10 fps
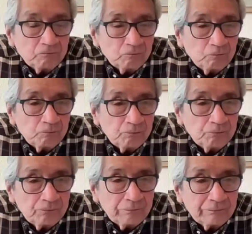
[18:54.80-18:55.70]

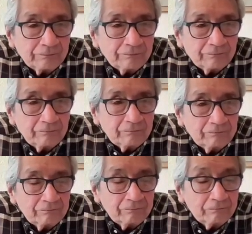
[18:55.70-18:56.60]

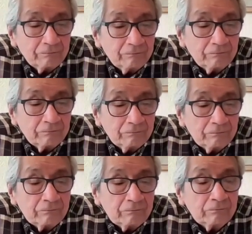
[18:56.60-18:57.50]

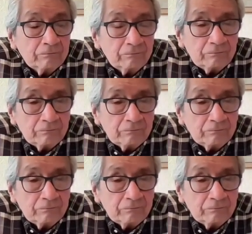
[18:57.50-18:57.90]
[no speech]